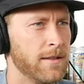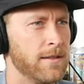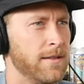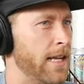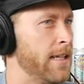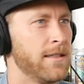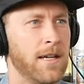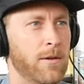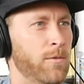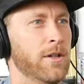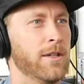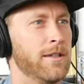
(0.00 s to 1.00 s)
That's not
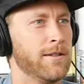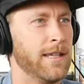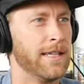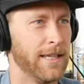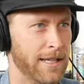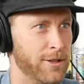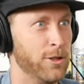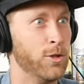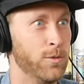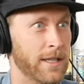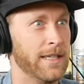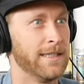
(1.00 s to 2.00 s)
work. Like, let's
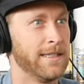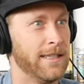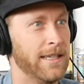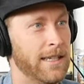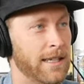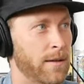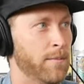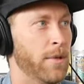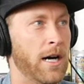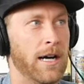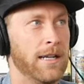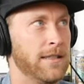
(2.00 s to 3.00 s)
do this.
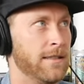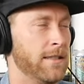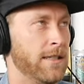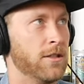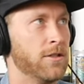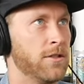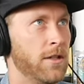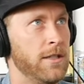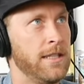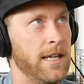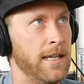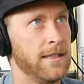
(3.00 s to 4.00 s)
Bought like a
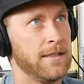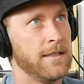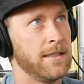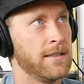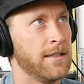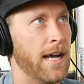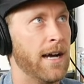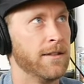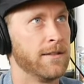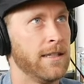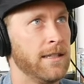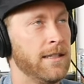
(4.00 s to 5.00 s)
Sony A six
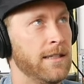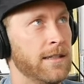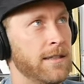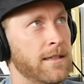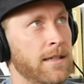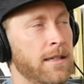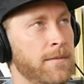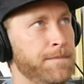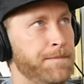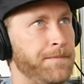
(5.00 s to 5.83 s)
thousand, I think at the time.